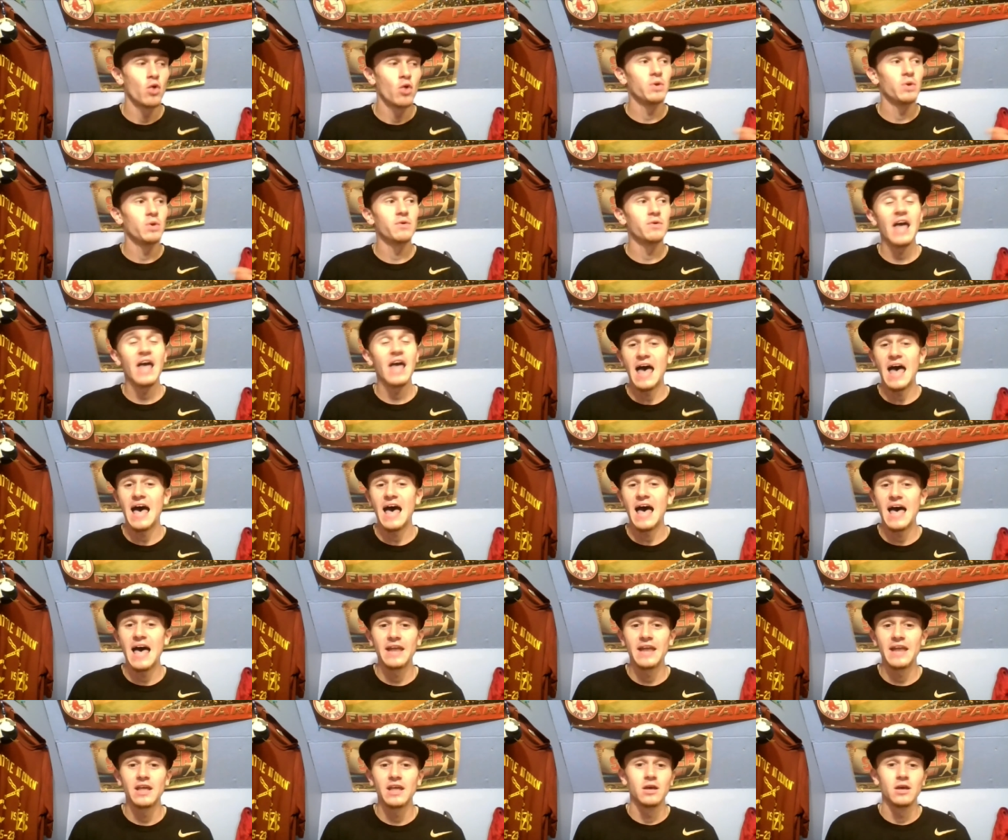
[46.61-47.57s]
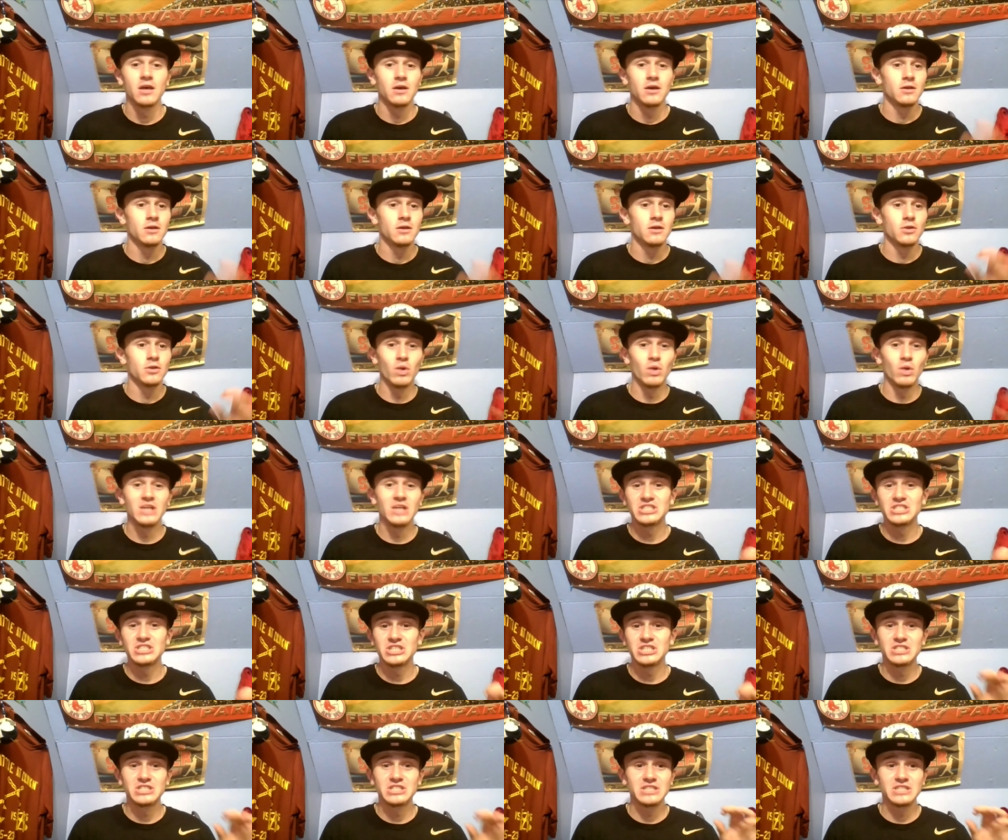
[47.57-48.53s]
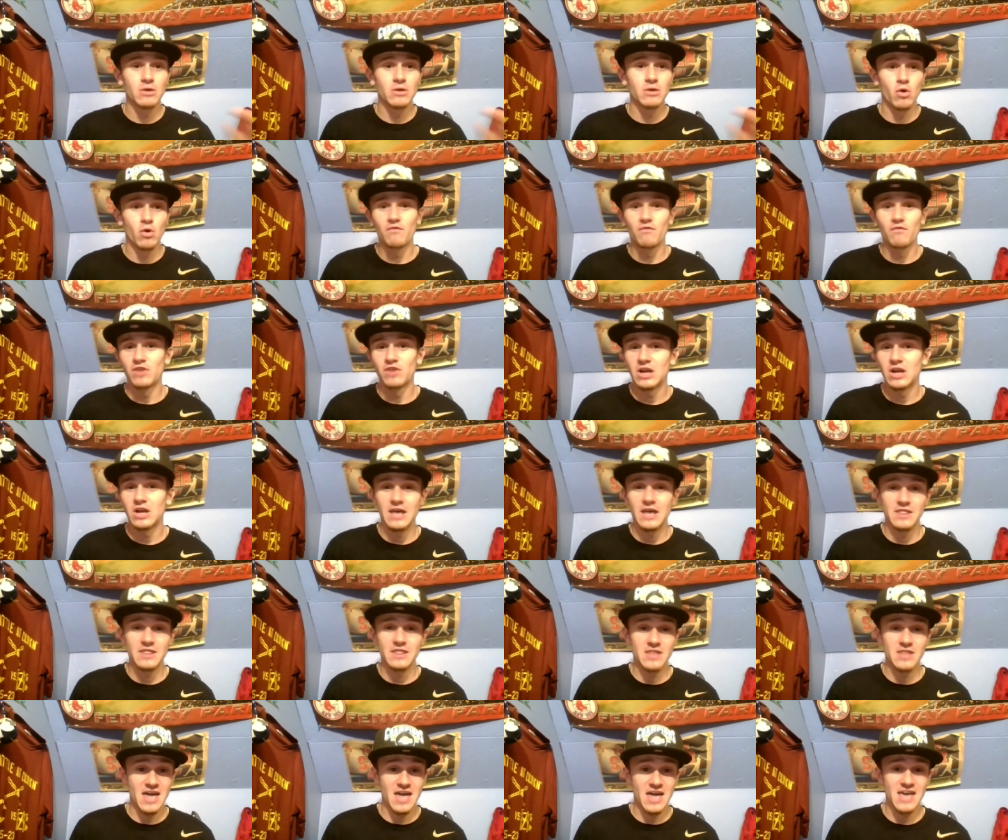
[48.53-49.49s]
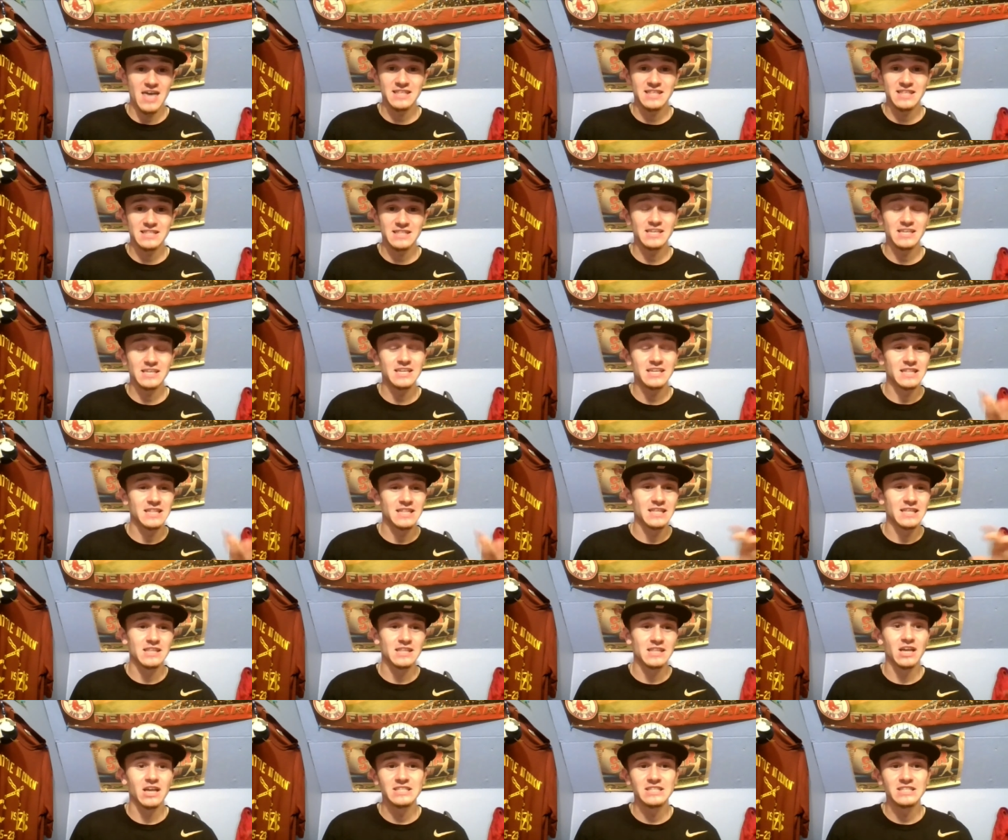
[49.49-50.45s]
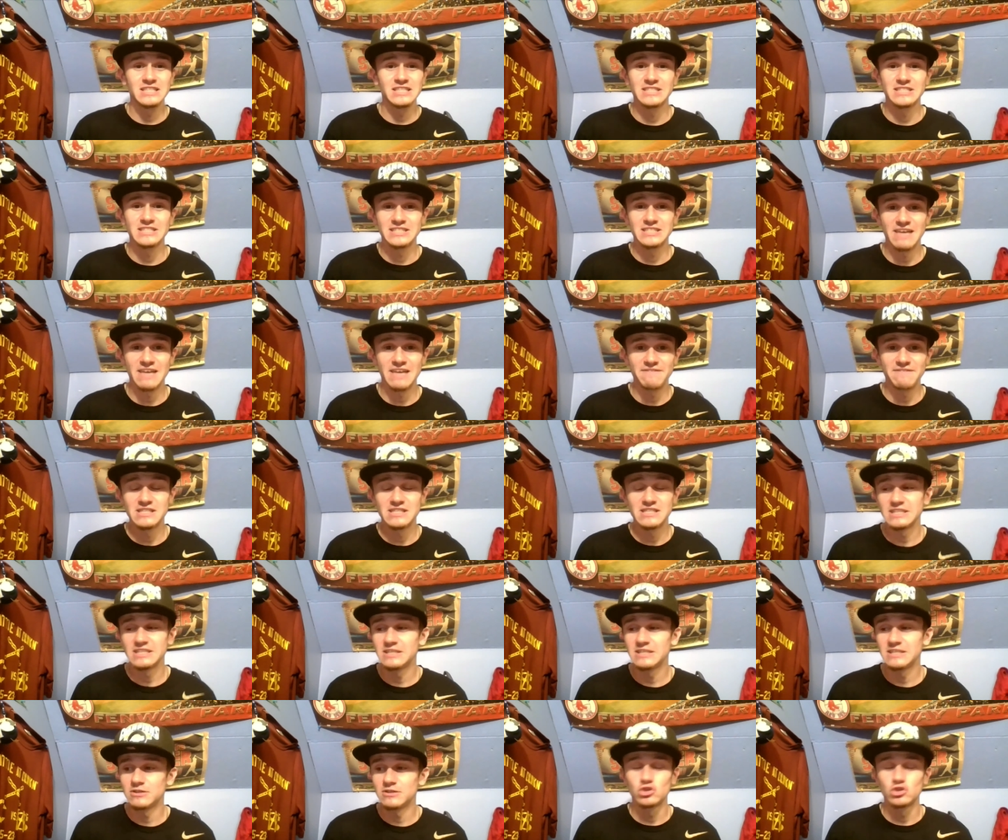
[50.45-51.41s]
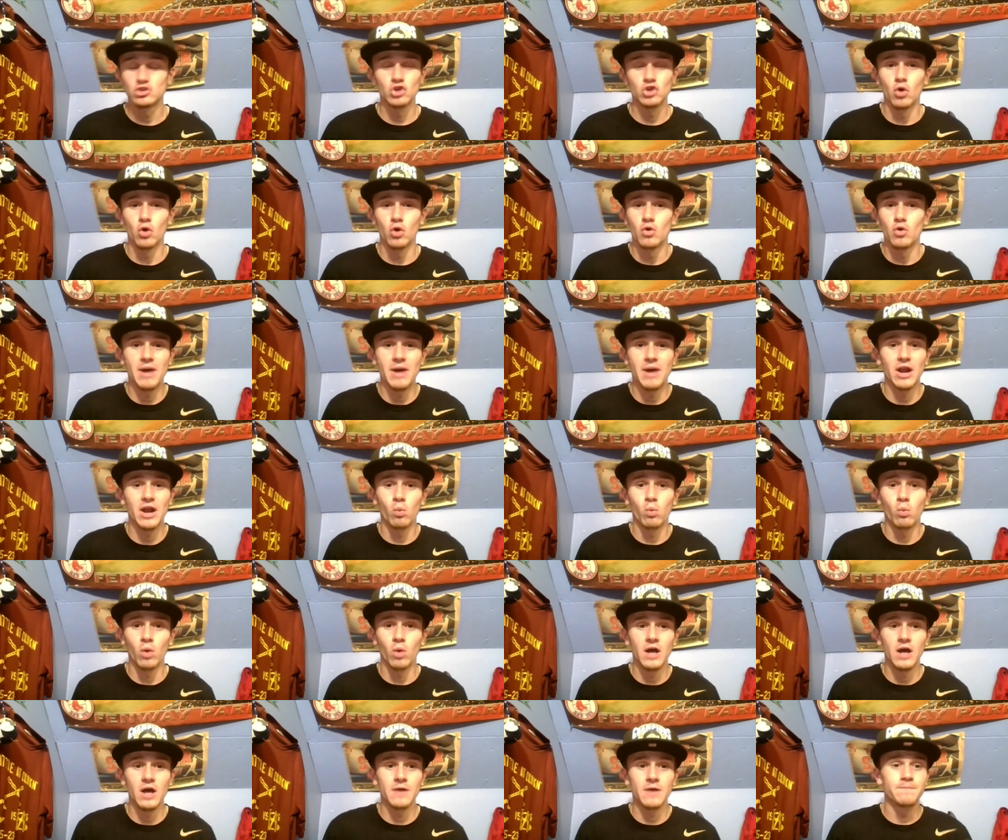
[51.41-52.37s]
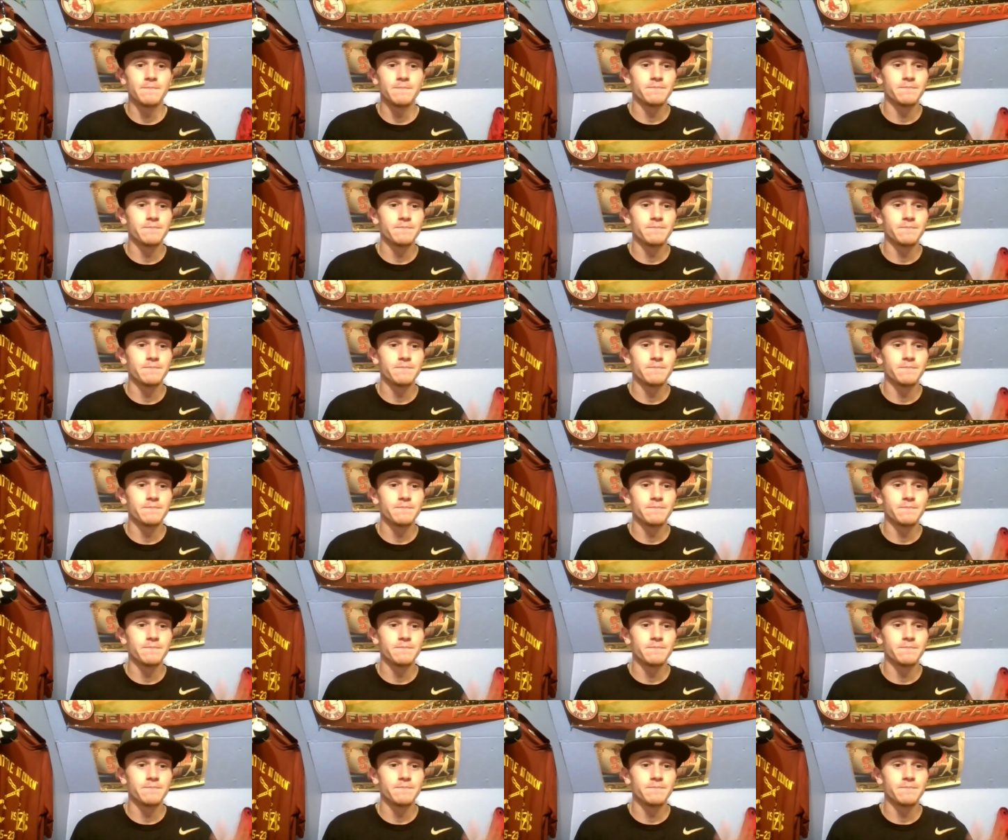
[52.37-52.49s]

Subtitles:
we would have had the Wizards the 8th seed and the Celtics the 7th seed. So no matter what,